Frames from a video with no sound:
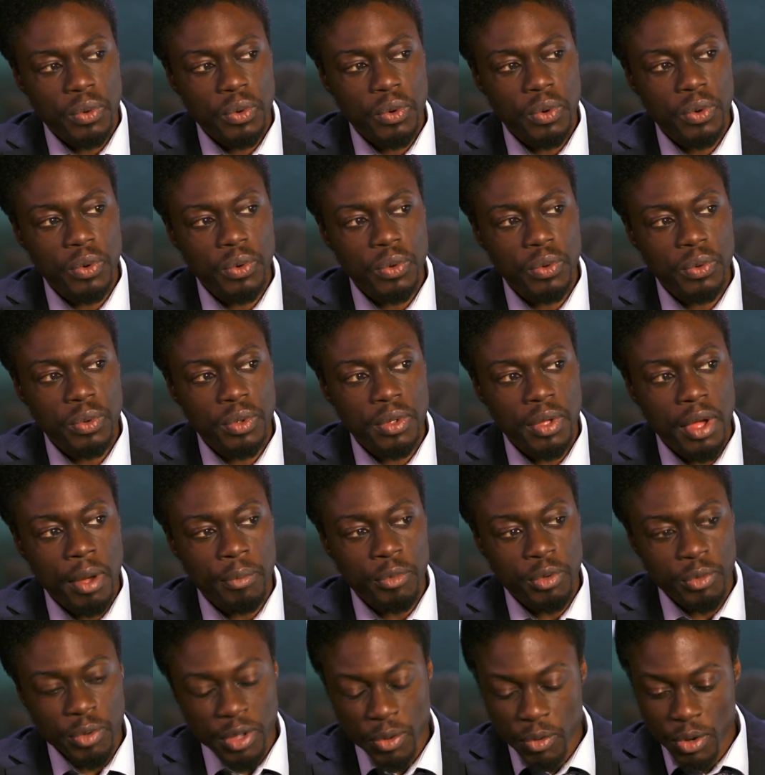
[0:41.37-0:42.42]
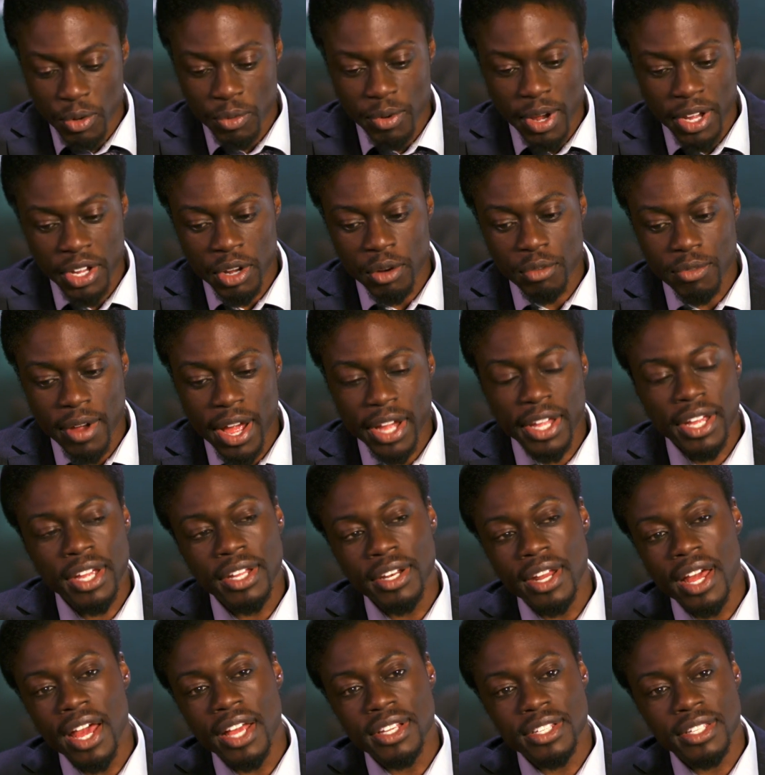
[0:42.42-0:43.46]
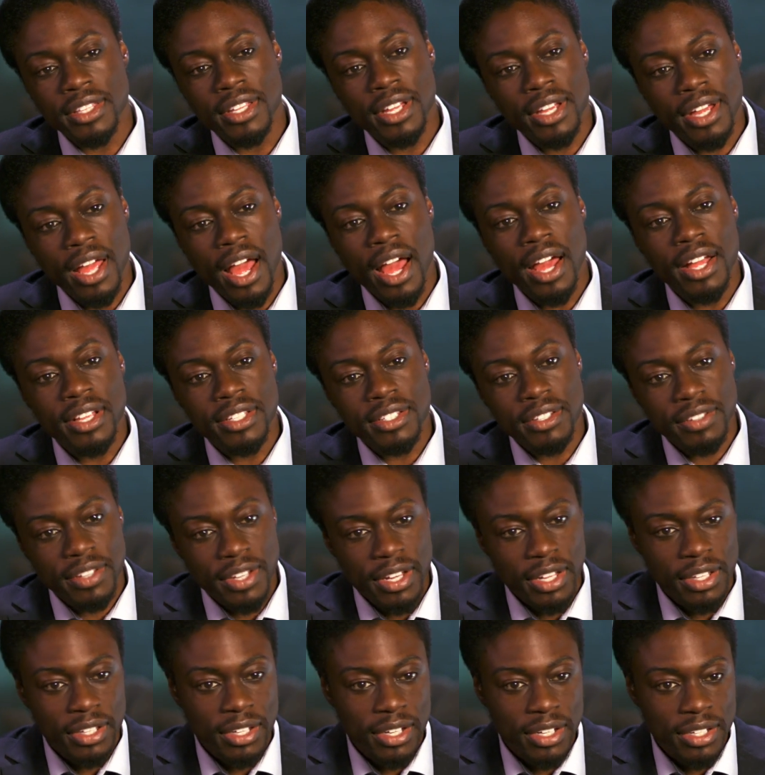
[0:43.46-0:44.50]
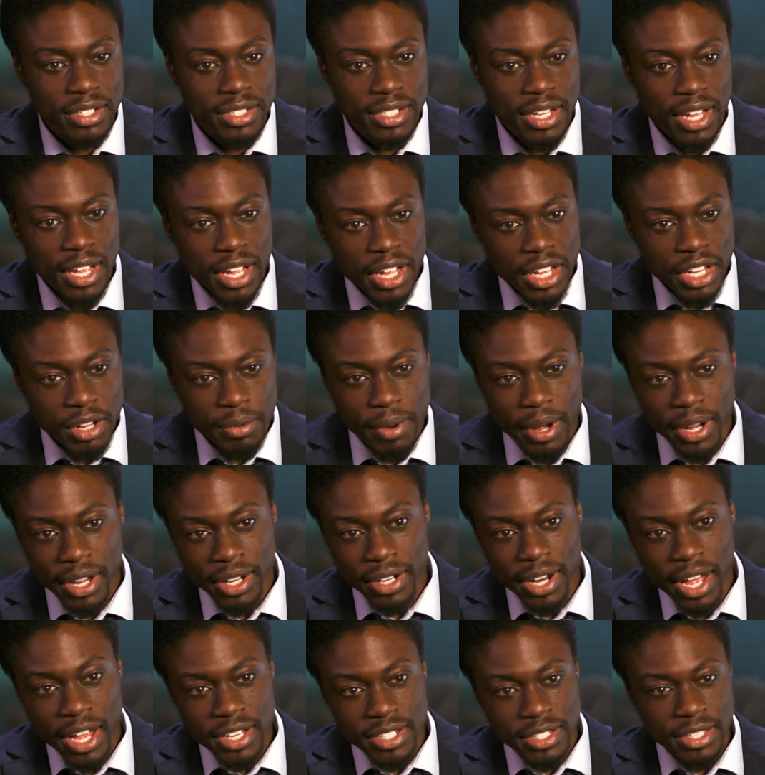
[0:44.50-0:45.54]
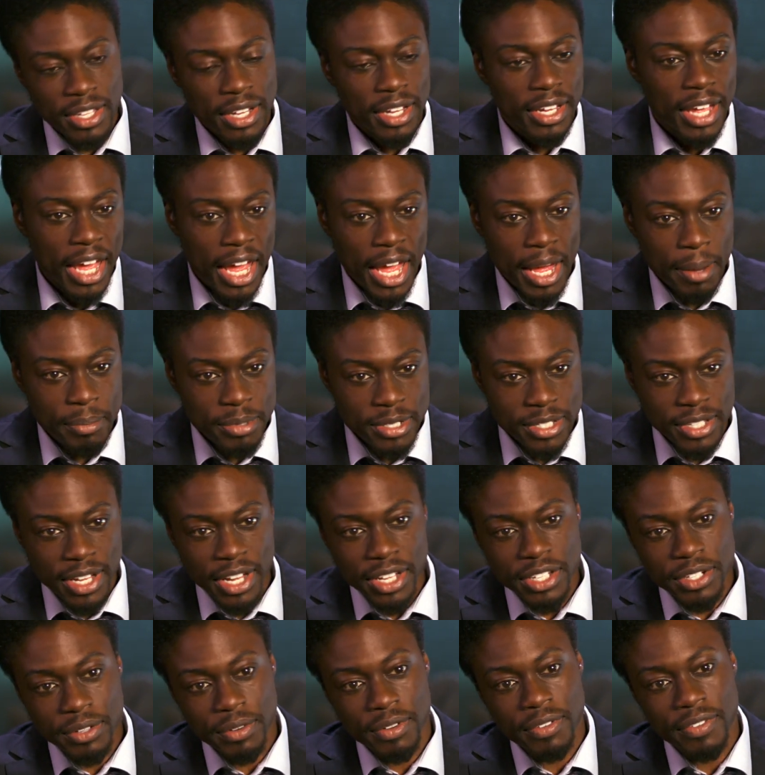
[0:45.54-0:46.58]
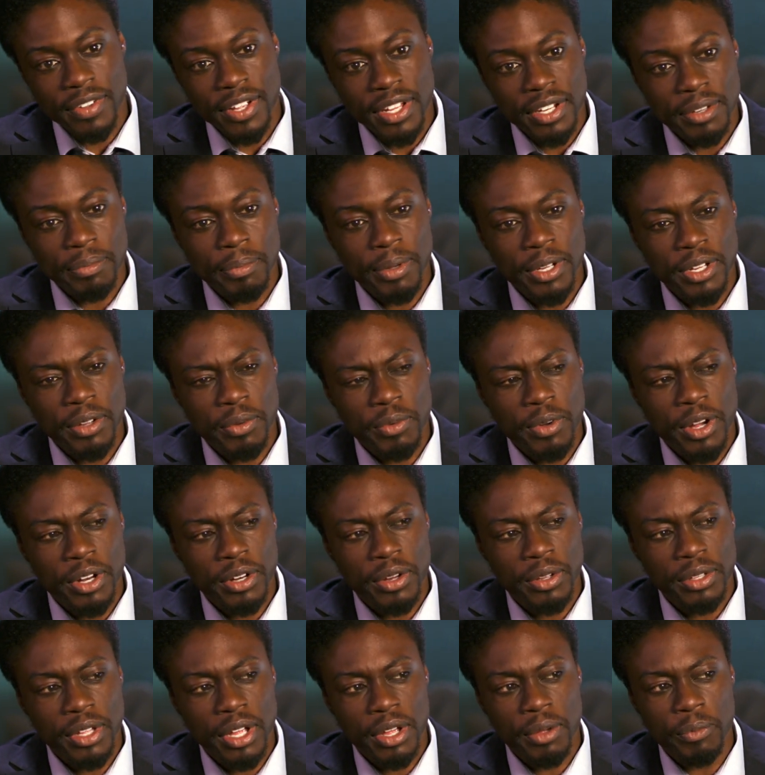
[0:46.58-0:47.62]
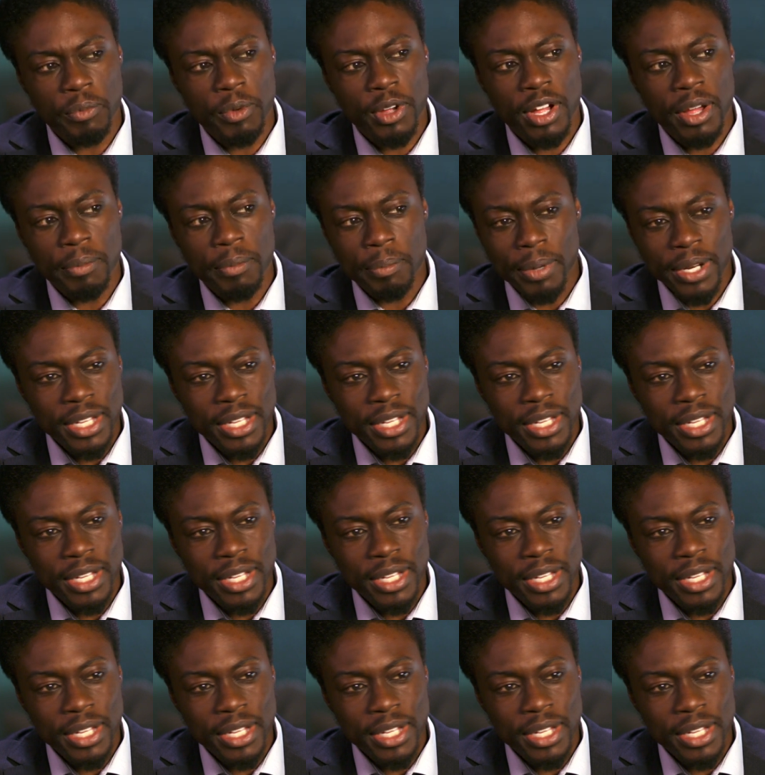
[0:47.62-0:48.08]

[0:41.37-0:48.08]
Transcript: who I mean, you're recognizing the kinds of killings, you're recognizing the game's nature of it, but you're wondering like, what?